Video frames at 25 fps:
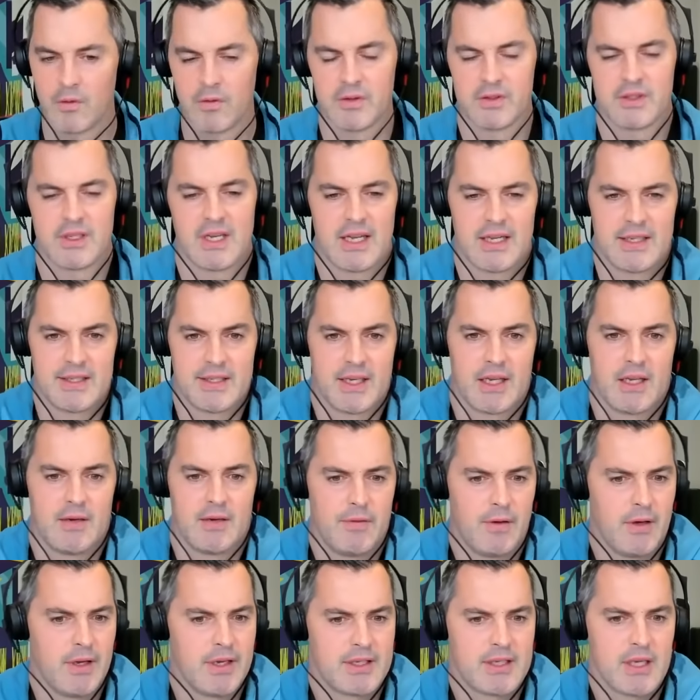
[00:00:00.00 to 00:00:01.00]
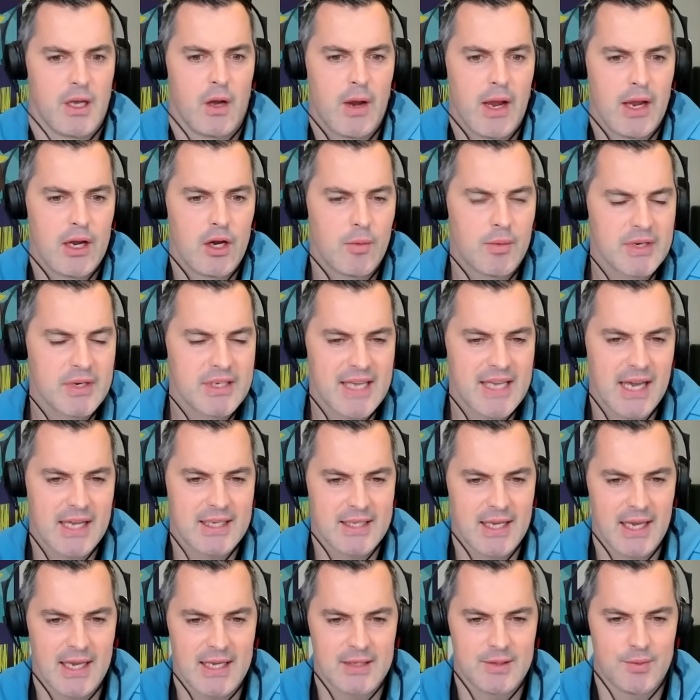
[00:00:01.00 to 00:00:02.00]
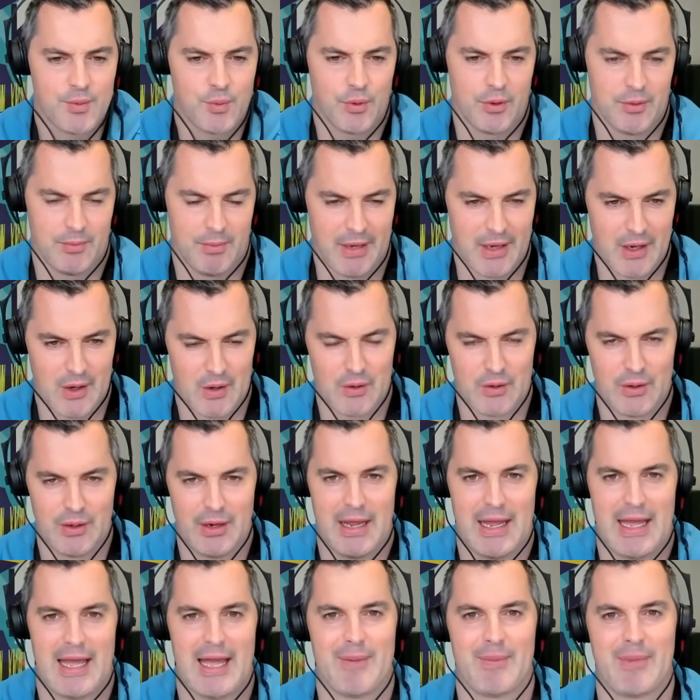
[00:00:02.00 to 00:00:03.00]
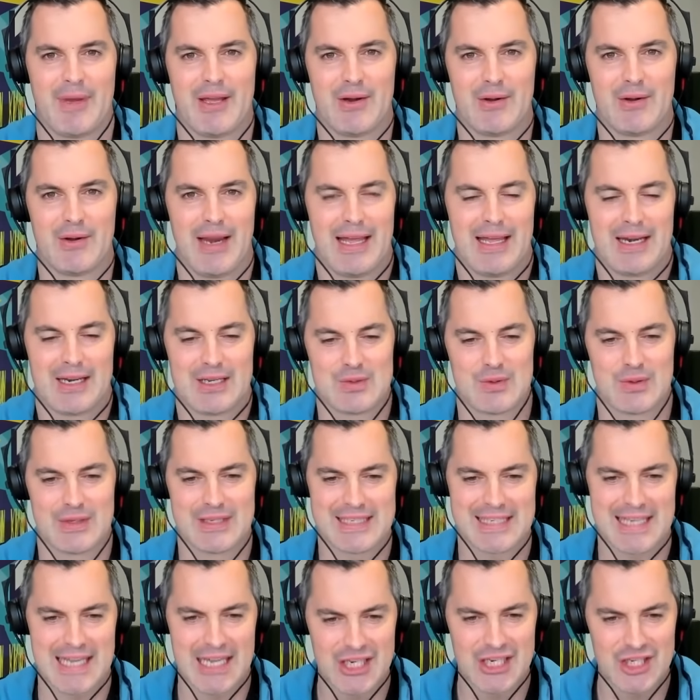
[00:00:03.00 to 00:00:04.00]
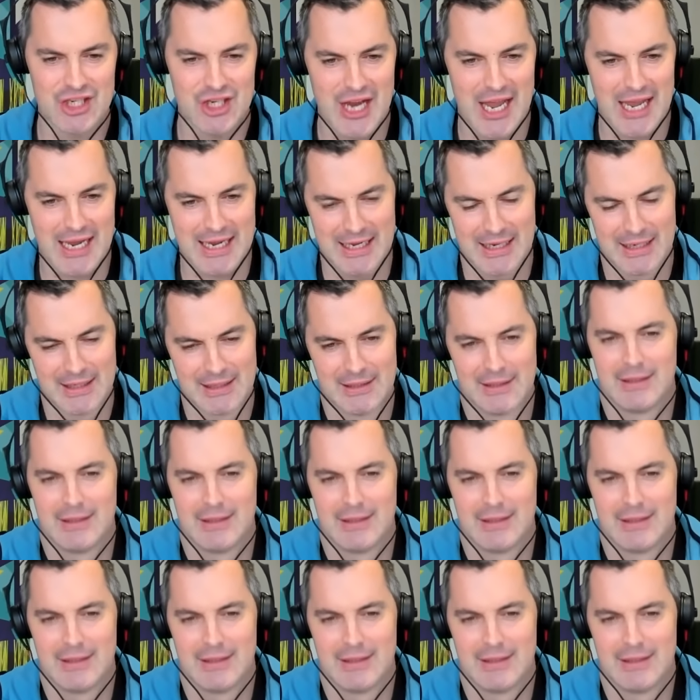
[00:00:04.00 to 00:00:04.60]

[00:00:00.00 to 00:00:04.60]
Fantastic advice. Okay, number six is what my own uh, my own latest one: skin check.